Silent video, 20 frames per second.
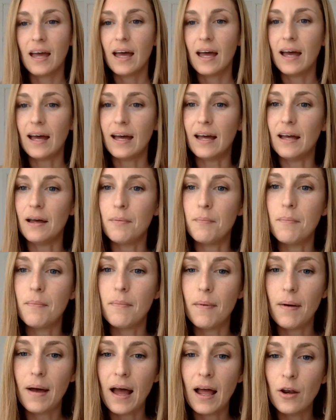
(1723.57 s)

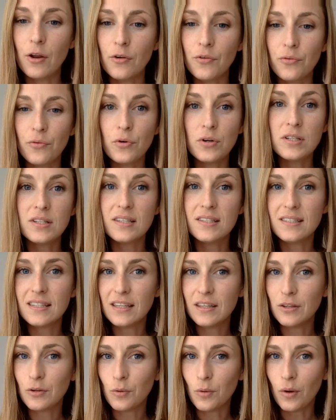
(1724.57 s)
I look forward to
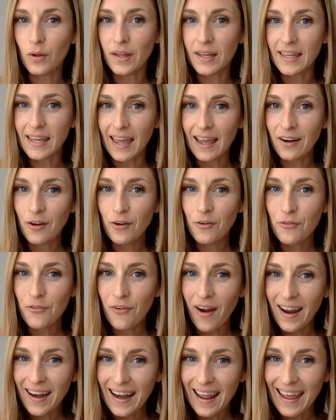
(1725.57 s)
seeing you all again on
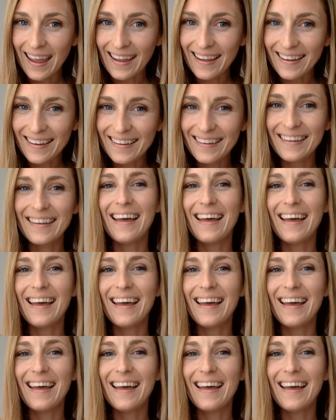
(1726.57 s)
Friday.